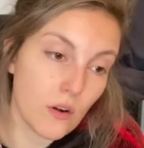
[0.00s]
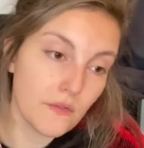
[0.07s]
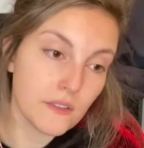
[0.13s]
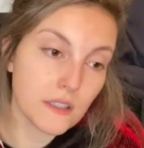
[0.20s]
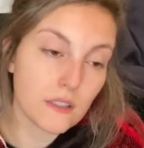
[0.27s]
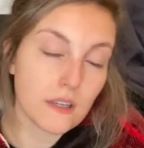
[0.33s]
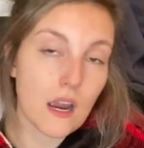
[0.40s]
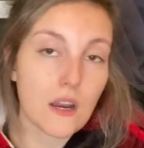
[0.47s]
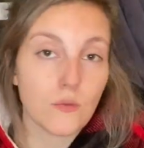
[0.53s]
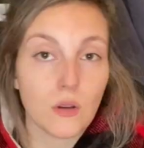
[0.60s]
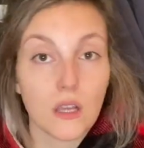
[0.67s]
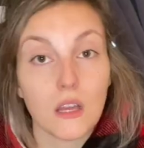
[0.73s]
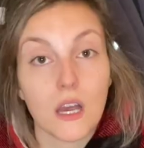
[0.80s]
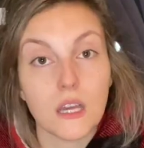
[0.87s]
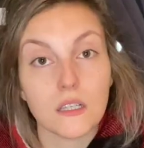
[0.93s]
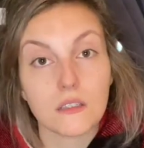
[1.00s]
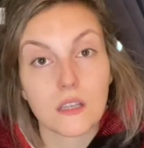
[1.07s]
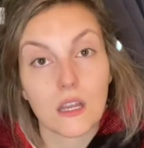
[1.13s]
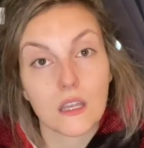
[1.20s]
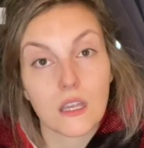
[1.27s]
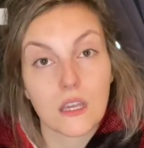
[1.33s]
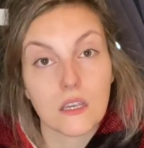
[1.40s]
Wolfenstein realize
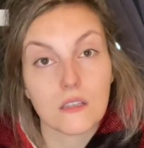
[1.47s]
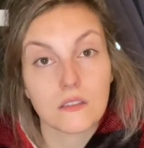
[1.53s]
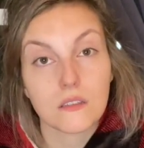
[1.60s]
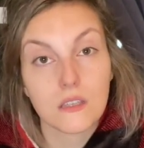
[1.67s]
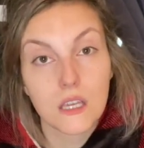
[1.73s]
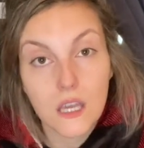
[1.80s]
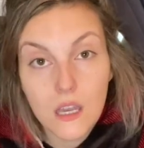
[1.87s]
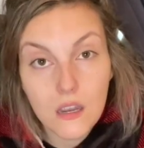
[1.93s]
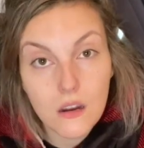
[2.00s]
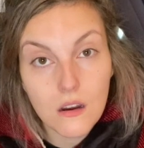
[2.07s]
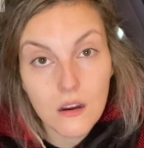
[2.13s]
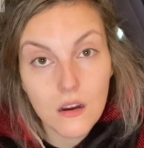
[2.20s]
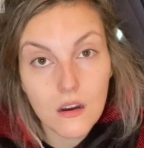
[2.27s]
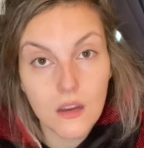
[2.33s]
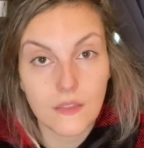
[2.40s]
that he's here,